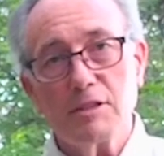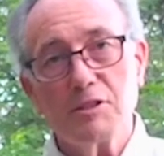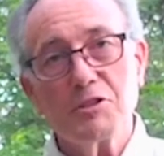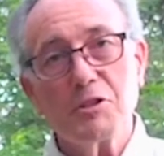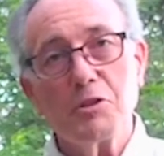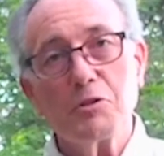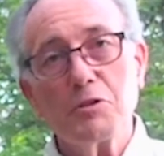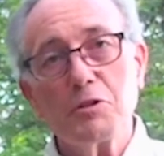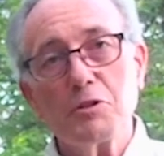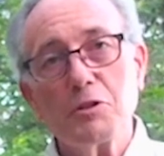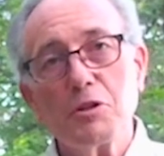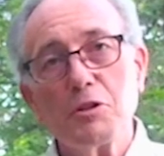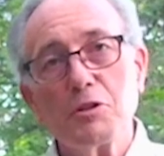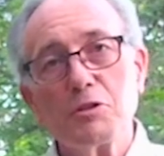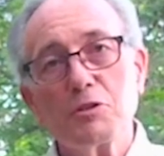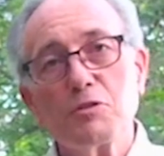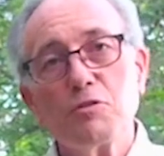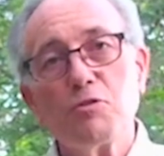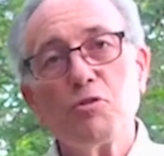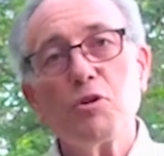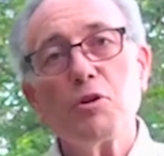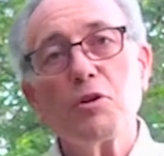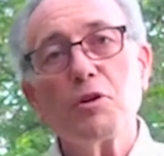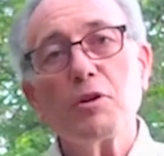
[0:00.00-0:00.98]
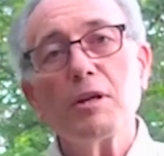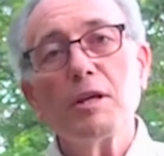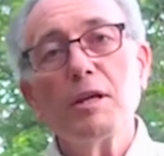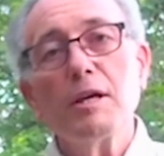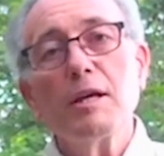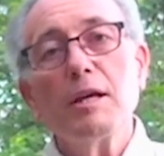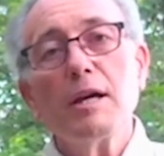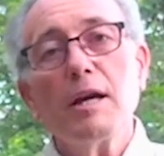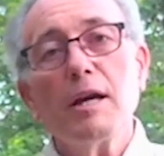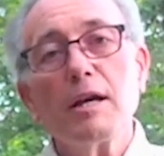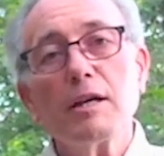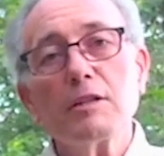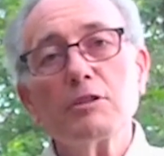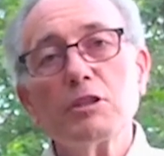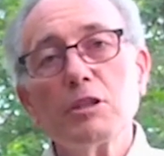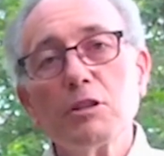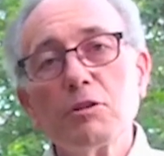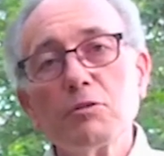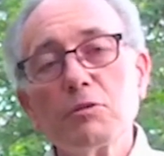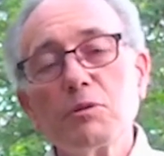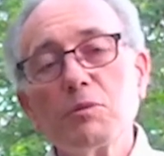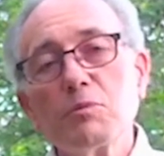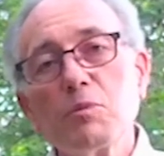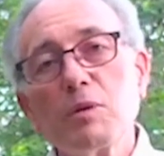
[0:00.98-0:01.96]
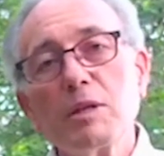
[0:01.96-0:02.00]
And so to those four uh,
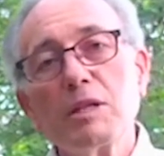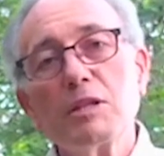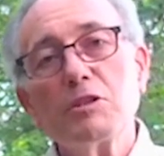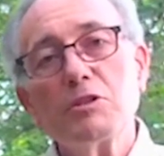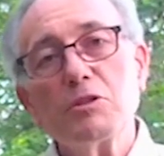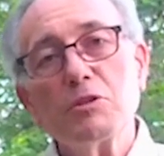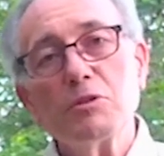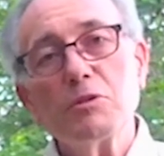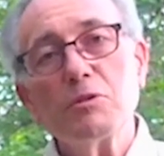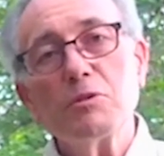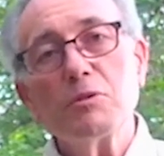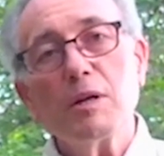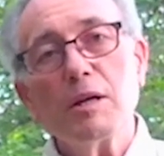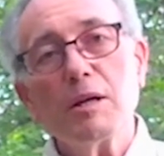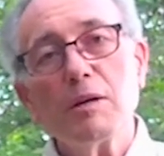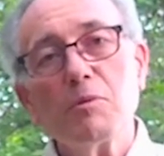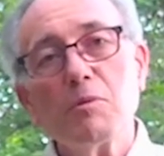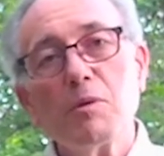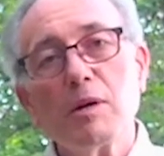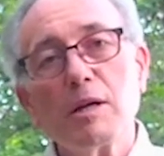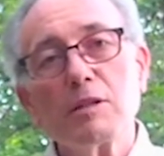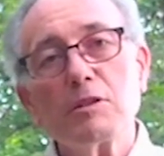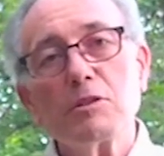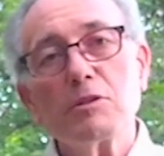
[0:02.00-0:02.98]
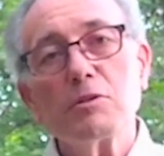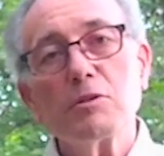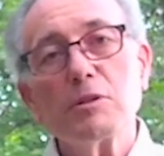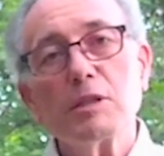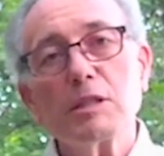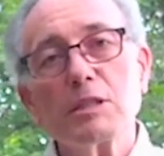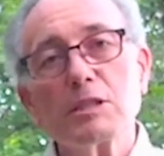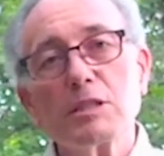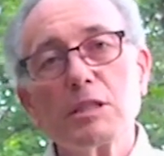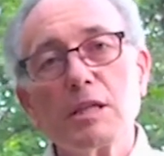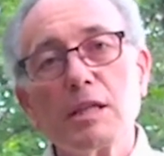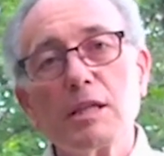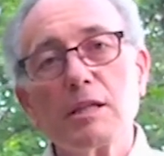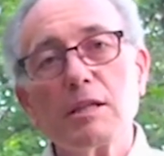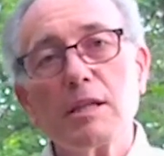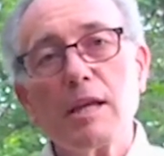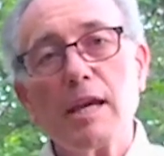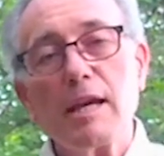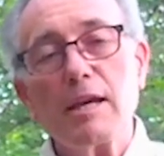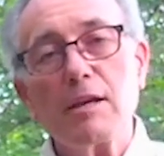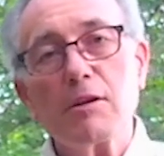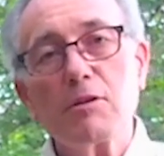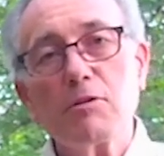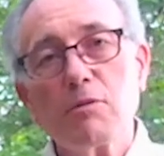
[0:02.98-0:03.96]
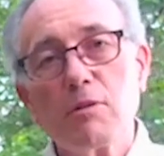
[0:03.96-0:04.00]
children, we do uh, want to extend
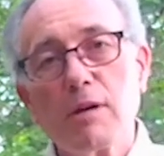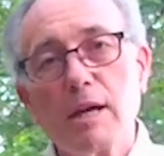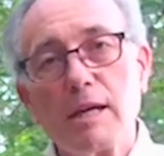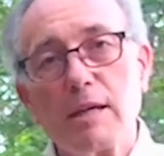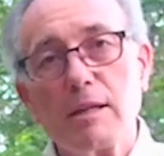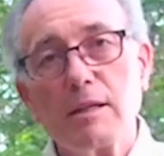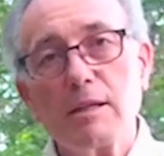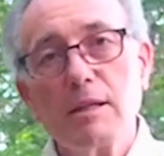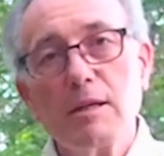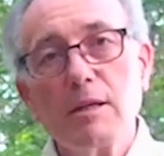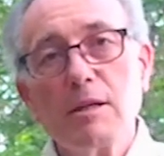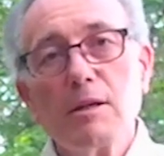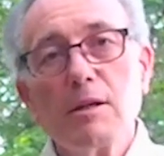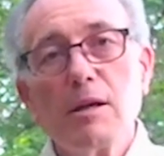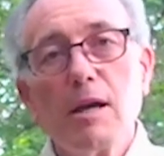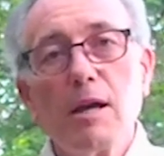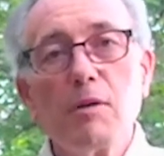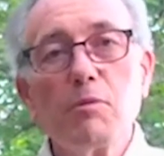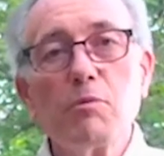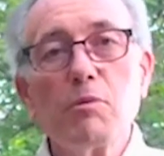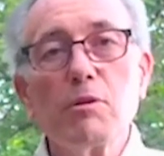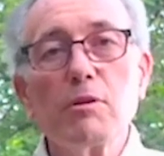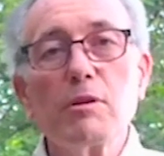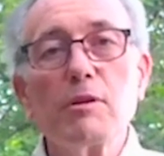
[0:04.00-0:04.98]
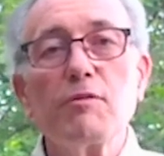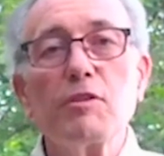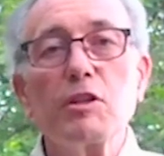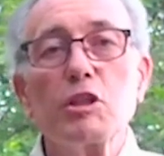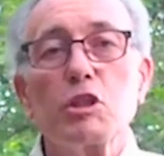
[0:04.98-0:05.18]
a great a word